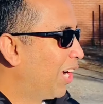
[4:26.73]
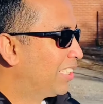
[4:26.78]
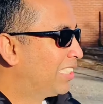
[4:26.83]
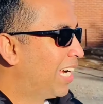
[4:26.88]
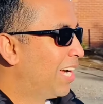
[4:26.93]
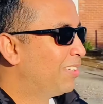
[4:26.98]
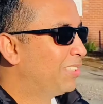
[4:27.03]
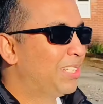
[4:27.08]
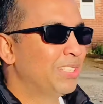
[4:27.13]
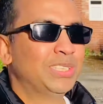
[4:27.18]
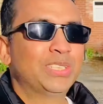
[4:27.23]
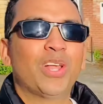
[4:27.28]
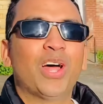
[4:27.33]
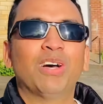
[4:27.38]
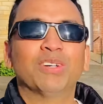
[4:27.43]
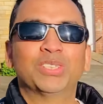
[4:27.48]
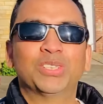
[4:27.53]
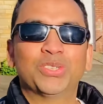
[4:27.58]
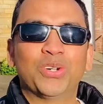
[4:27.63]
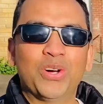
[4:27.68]
of times there's a lot
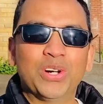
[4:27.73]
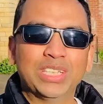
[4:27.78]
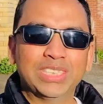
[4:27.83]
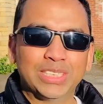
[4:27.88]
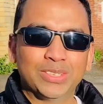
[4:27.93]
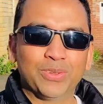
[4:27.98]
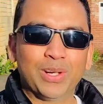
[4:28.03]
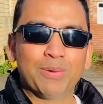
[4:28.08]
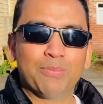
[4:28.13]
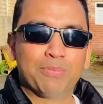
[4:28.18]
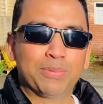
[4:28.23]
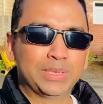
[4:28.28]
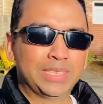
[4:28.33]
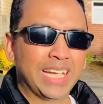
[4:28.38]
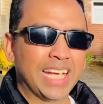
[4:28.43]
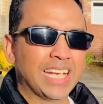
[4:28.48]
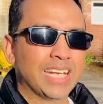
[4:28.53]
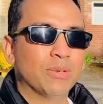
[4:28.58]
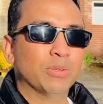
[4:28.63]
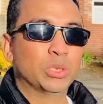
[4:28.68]
of stories about
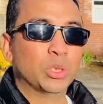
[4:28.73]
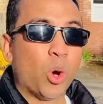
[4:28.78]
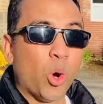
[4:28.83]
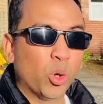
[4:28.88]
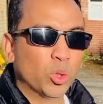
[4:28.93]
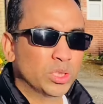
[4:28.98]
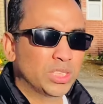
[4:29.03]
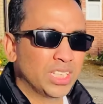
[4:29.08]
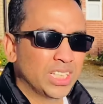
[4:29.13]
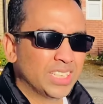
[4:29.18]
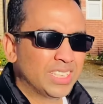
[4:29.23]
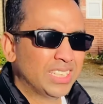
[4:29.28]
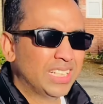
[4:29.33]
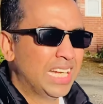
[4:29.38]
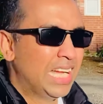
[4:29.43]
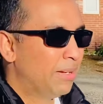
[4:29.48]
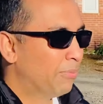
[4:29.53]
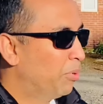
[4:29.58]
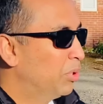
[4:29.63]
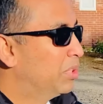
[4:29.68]
saying it was haunted,
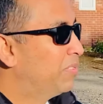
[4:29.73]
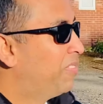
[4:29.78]
it was